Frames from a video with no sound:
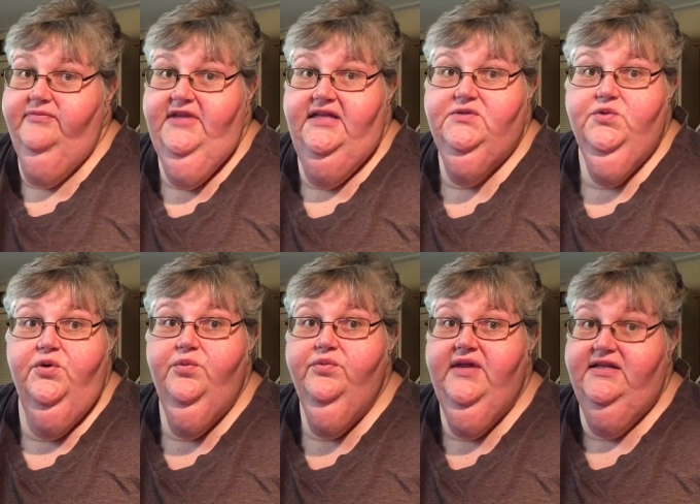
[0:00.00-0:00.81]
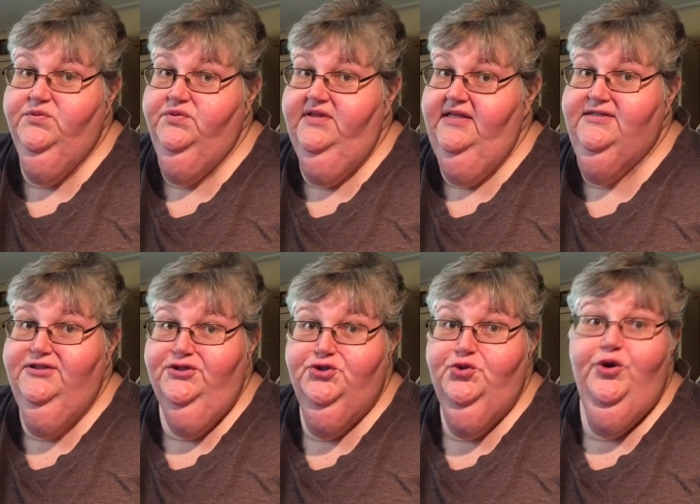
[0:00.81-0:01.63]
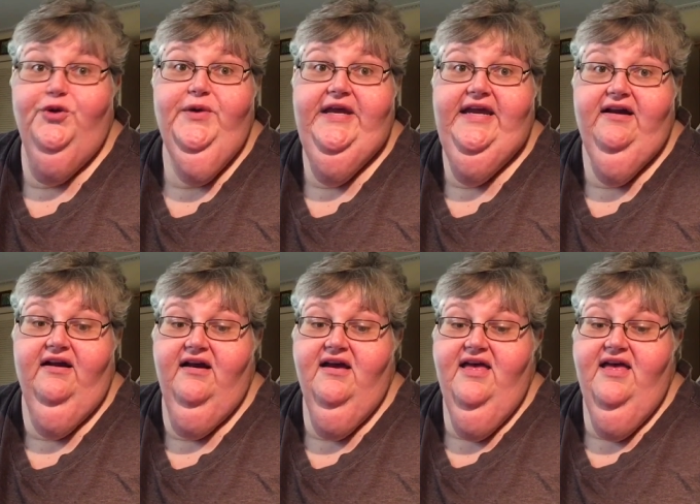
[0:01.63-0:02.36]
That's what that's that's the story we hear.